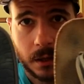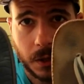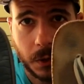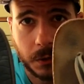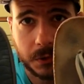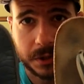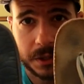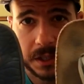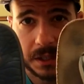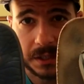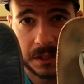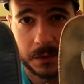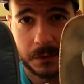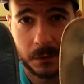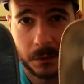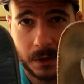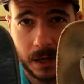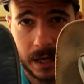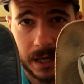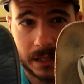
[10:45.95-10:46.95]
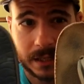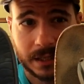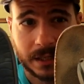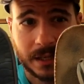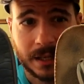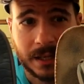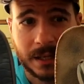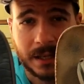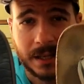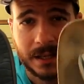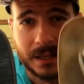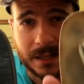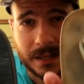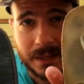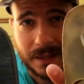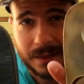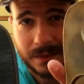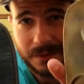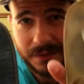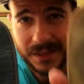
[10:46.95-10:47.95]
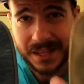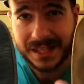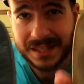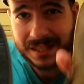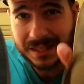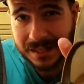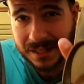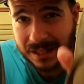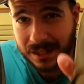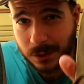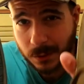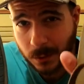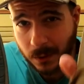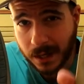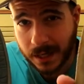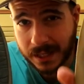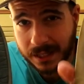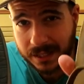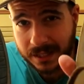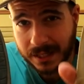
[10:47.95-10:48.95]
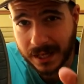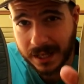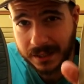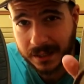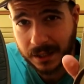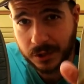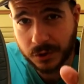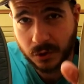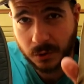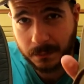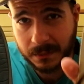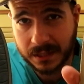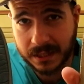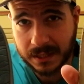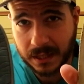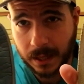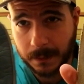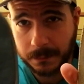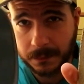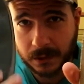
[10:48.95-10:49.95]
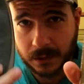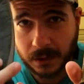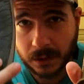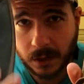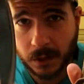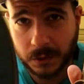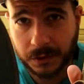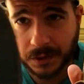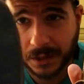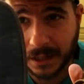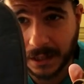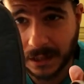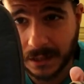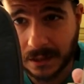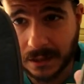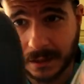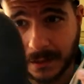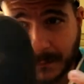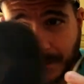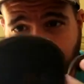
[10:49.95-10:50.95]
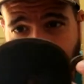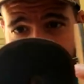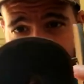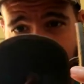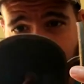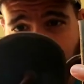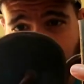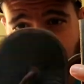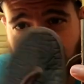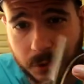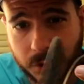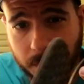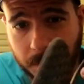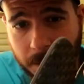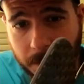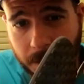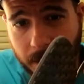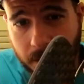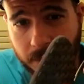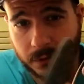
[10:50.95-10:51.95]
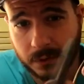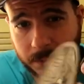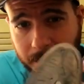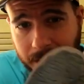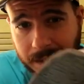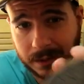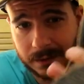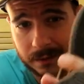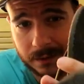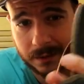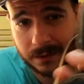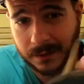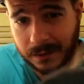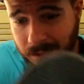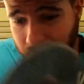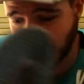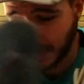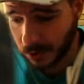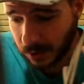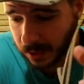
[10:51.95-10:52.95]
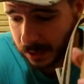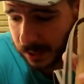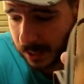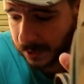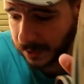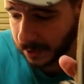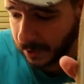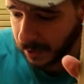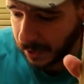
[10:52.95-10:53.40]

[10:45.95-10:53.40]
those things are wide. This is why a sandal should be shaped, not this. This is supposed to be barefoot, but it's gonna cut